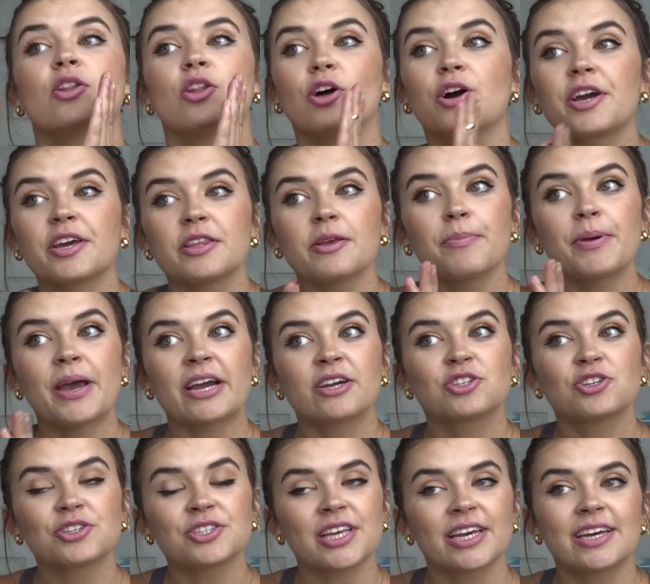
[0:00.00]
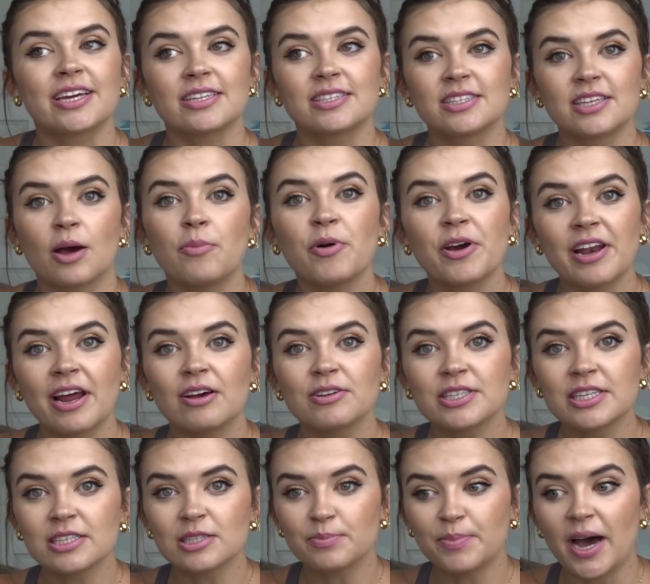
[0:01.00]
Look at the pictures like it's someone
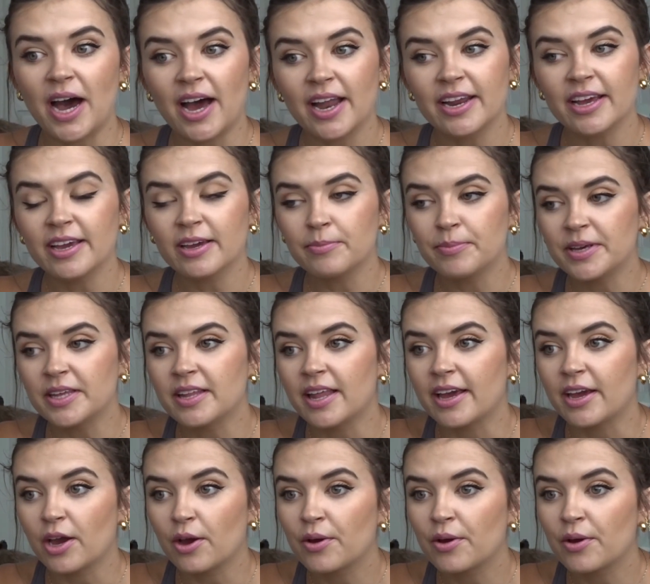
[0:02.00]
else's body and be like,